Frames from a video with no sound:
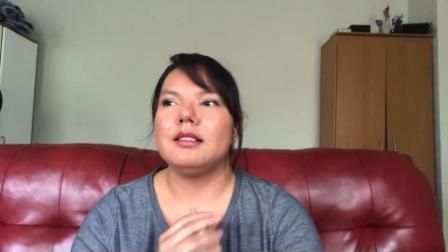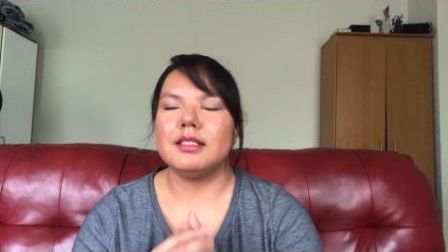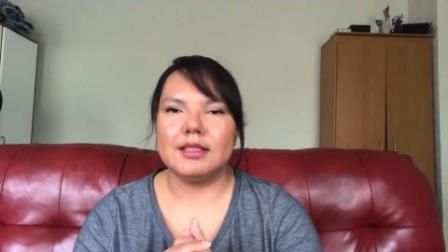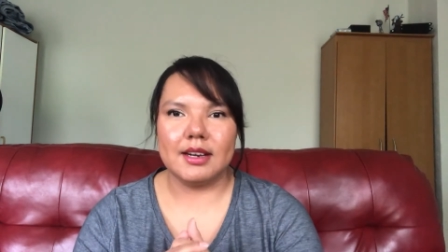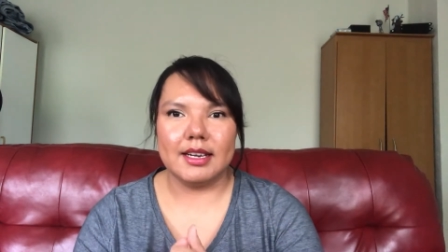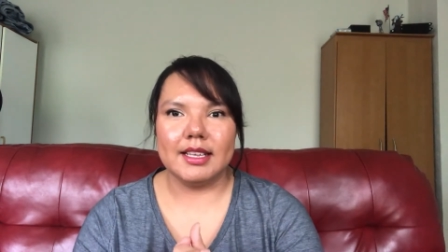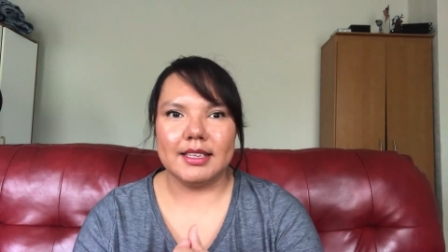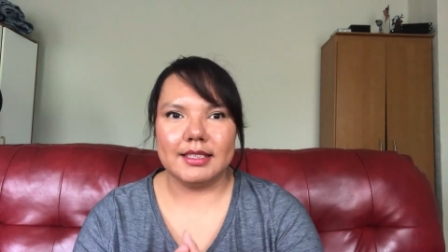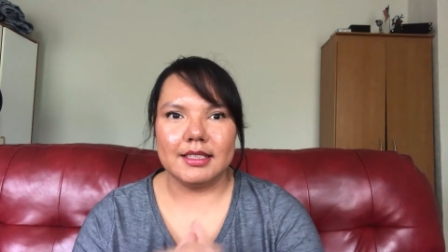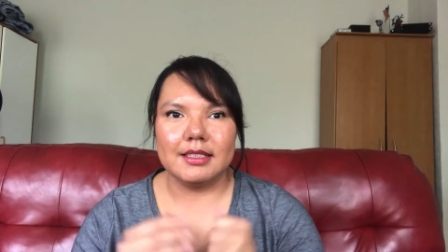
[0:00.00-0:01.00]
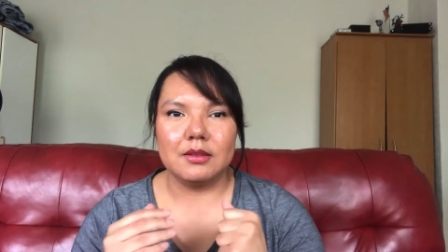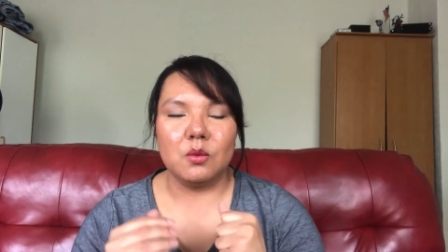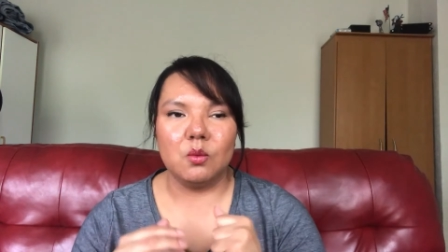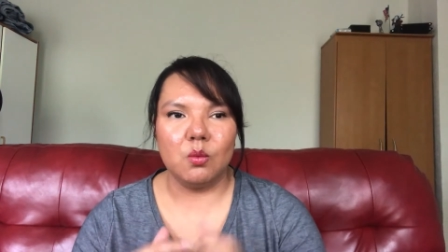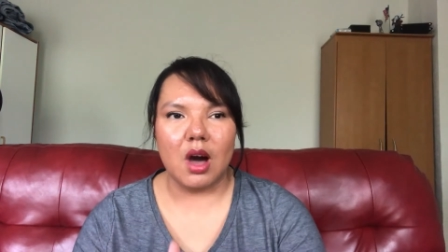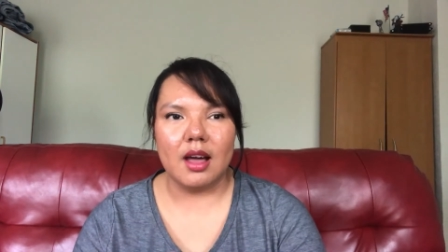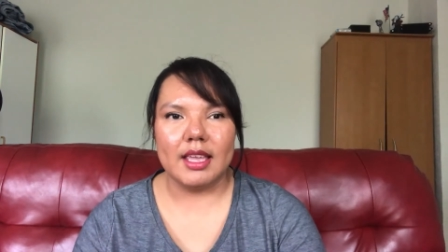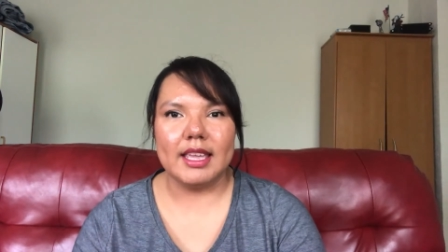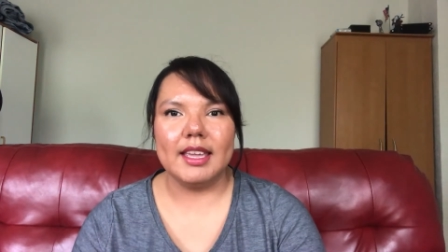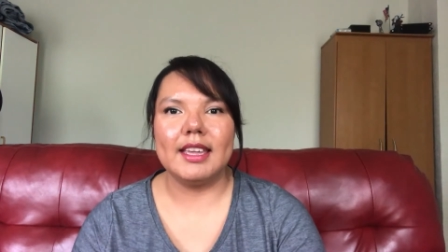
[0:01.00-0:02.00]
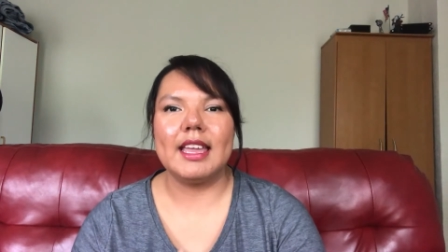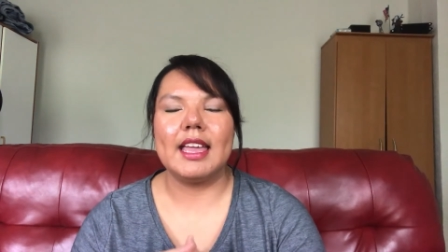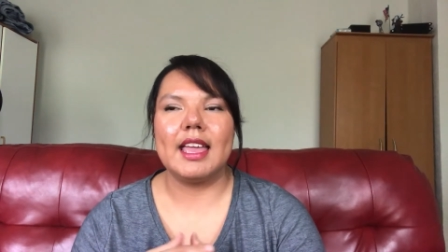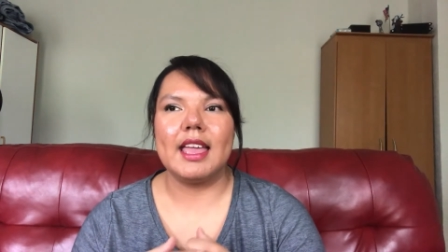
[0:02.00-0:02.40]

started walking